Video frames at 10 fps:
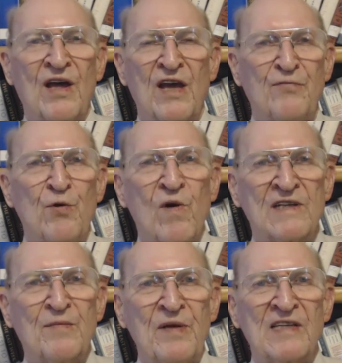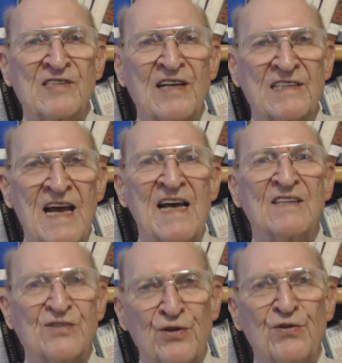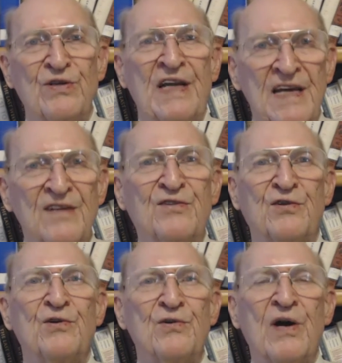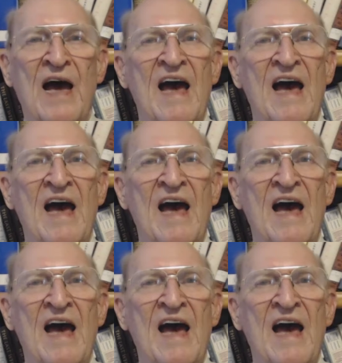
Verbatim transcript: If you want to be a success, you need to